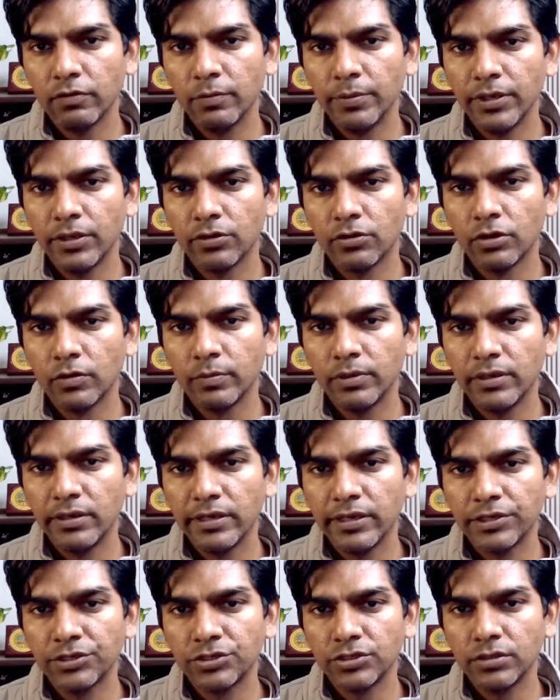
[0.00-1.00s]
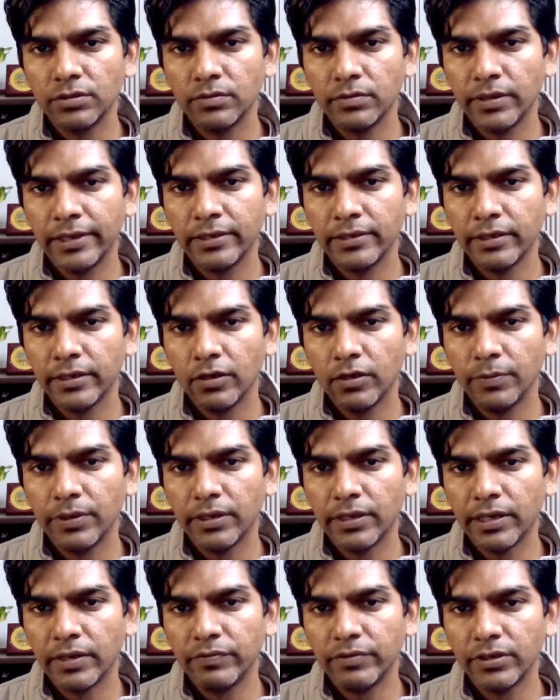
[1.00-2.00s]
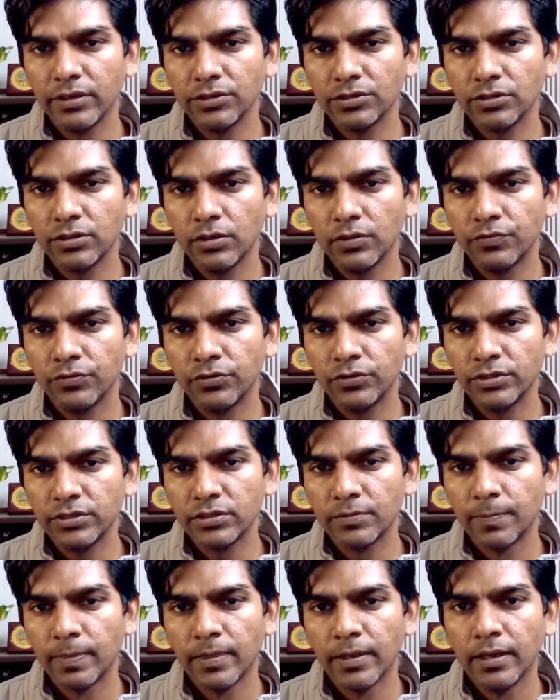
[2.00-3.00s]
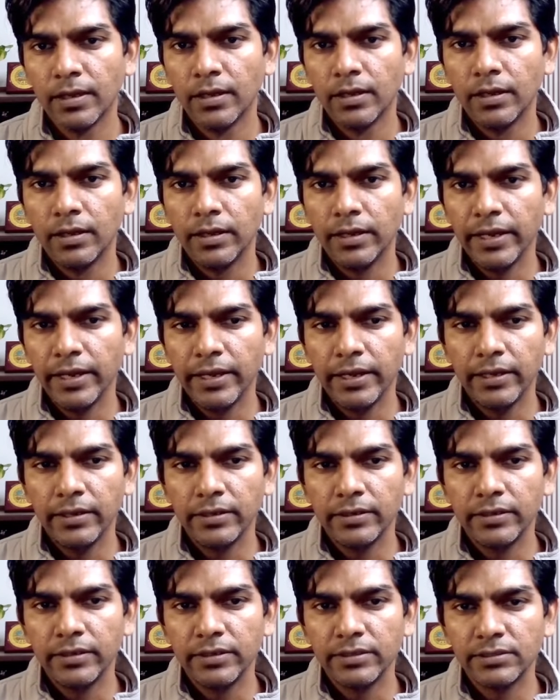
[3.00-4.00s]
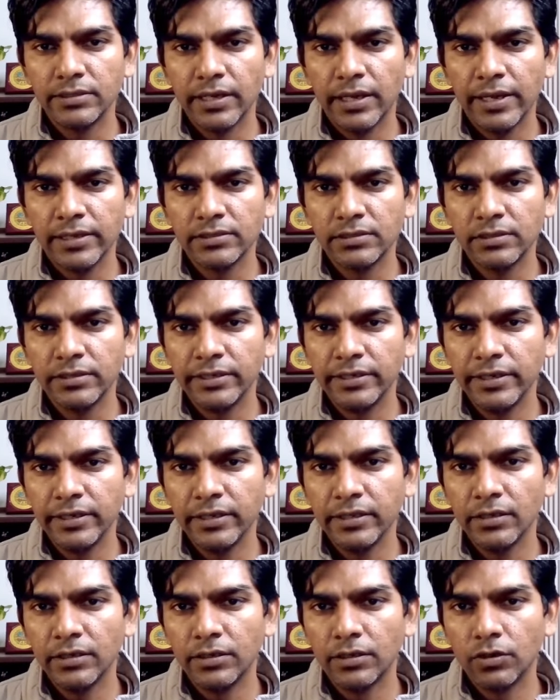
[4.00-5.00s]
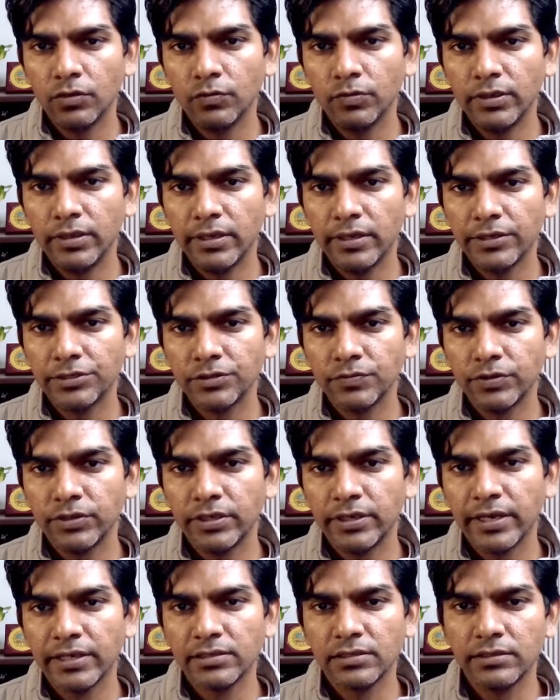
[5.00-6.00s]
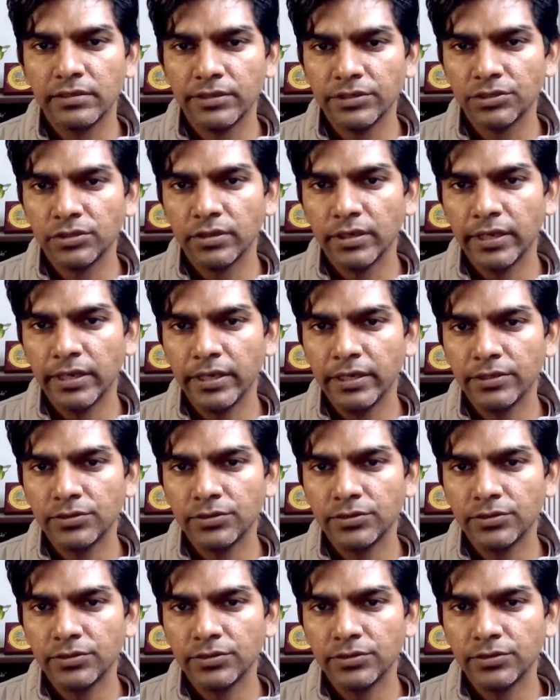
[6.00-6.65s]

be a normal reaction and there will be a gravitational force, and it is accelerating in the downward direction with an acceleration a.